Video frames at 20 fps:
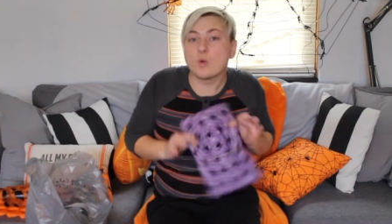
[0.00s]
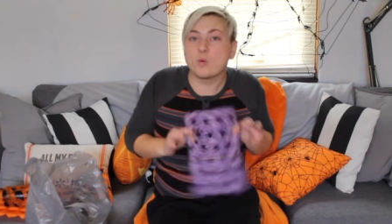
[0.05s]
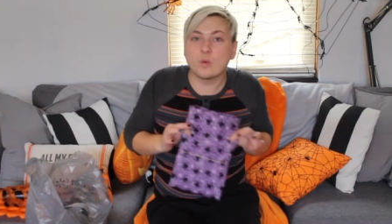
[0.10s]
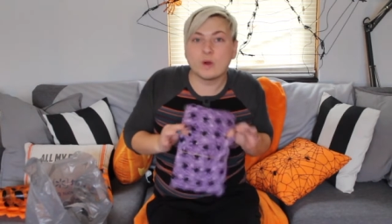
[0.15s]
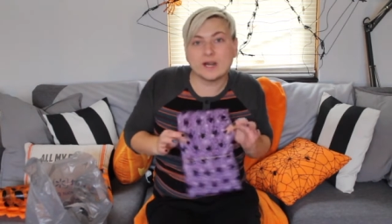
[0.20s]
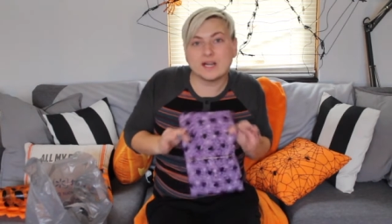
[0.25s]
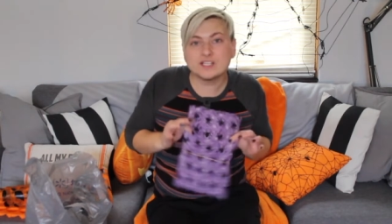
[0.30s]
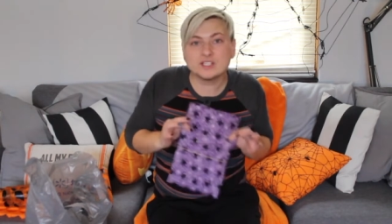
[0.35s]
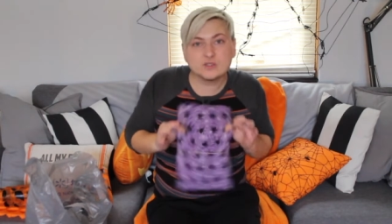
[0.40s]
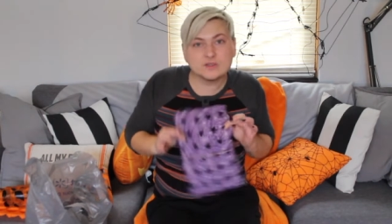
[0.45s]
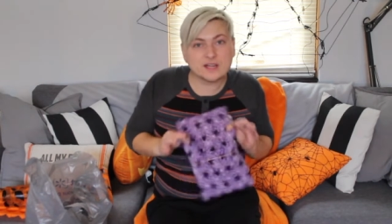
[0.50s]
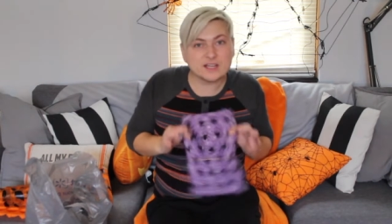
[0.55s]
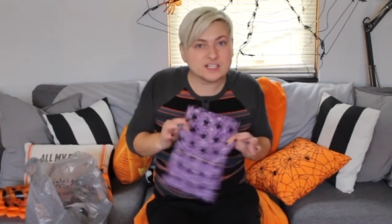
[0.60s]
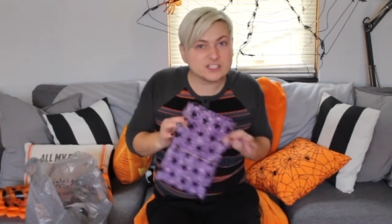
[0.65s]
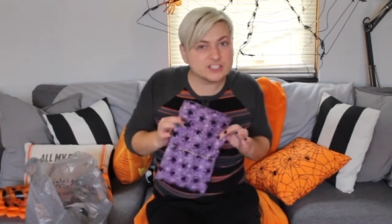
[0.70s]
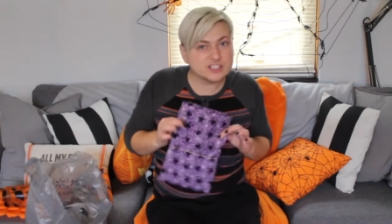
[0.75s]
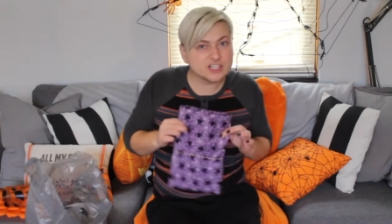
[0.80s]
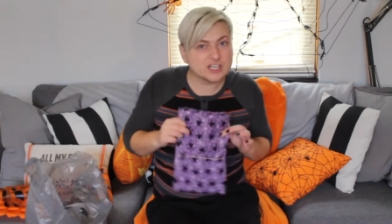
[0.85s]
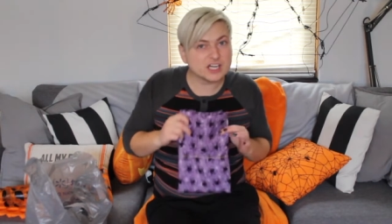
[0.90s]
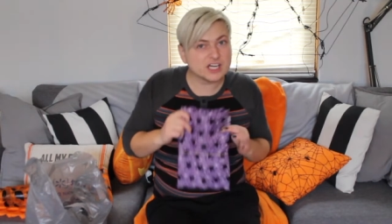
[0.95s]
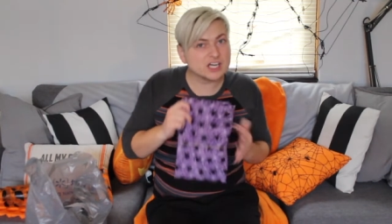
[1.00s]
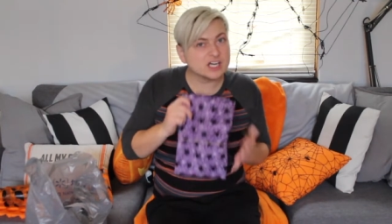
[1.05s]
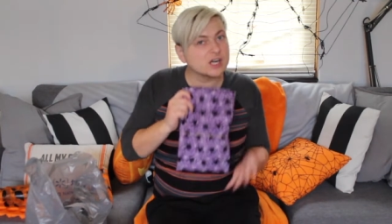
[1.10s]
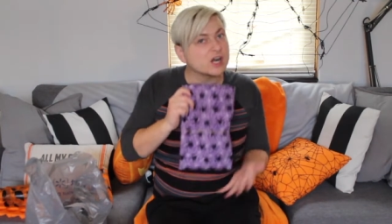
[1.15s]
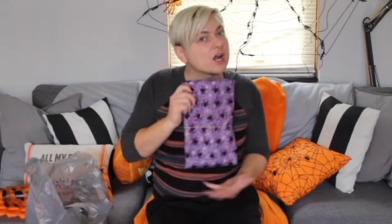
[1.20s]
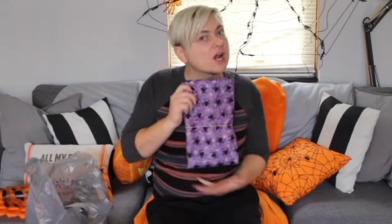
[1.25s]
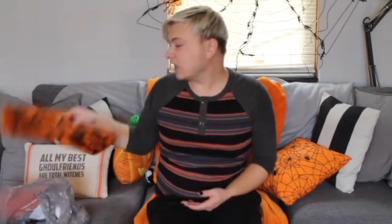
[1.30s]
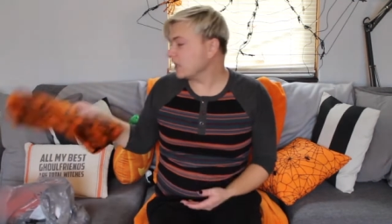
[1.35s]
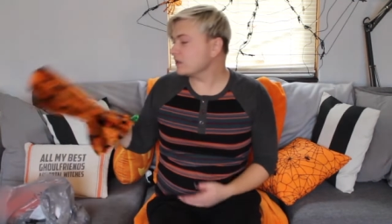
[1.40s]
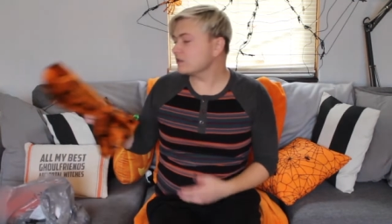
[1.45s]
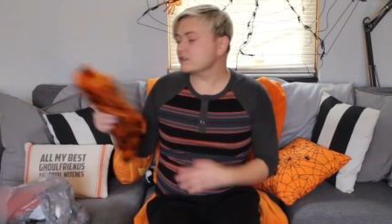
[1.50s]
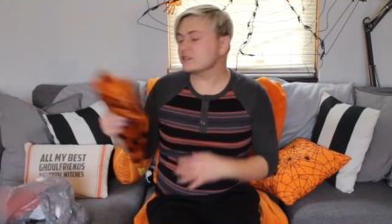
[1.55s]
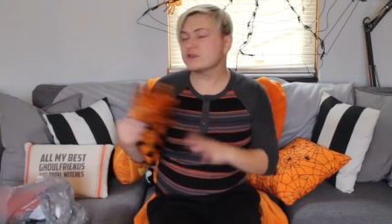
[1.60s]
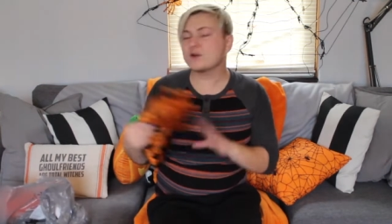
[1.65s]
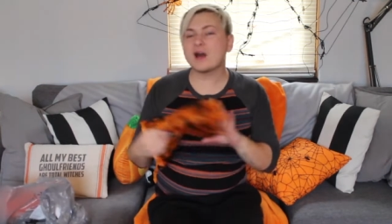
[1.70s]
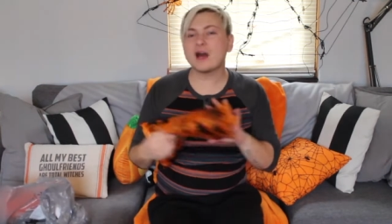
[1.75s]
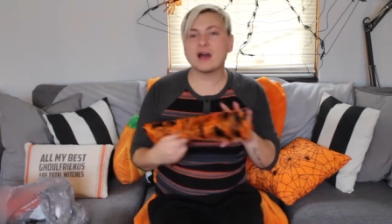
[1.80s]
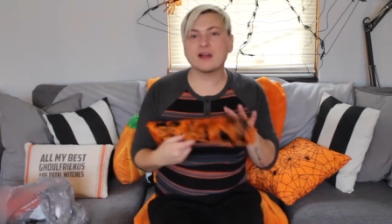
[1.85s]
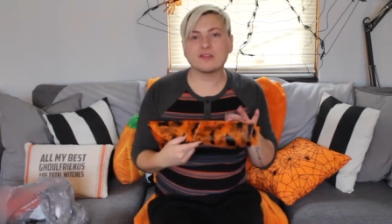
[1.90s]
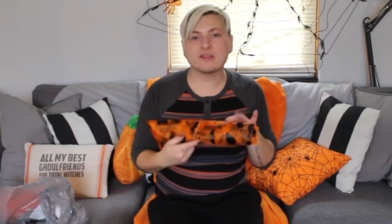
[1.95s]
what I do next year. I
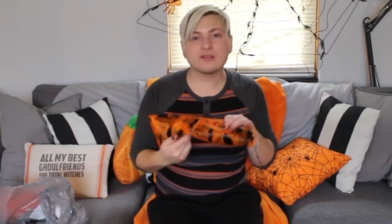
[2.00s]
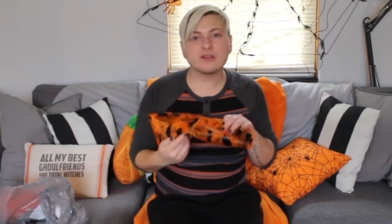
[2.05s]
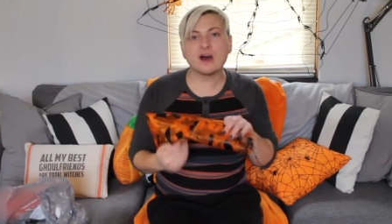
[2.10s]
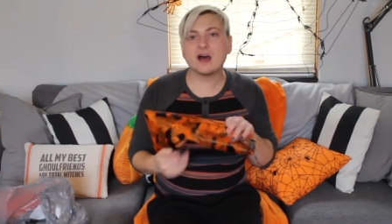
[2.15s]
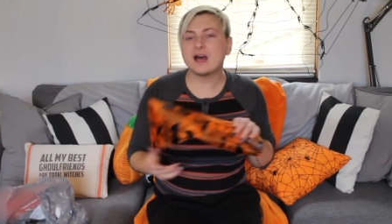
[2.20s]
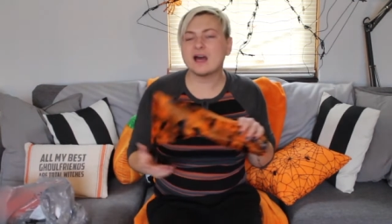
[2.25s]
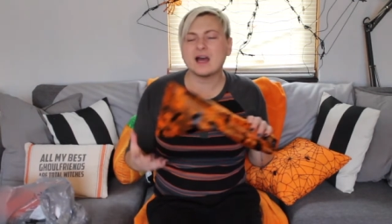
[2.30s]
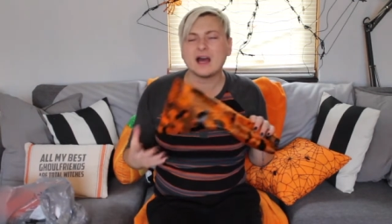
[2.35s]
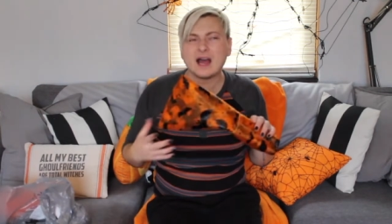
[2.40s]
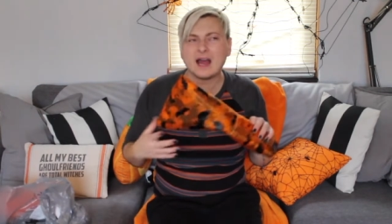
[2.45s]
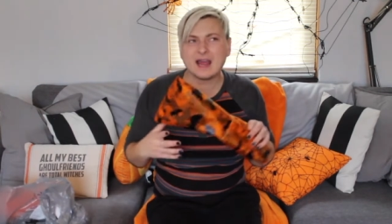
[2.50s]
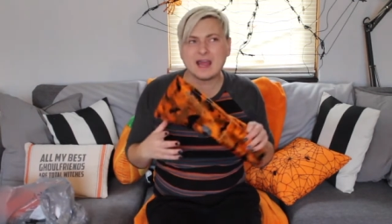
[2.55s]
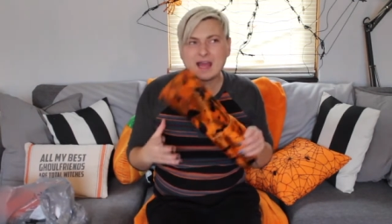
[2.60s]
also thought I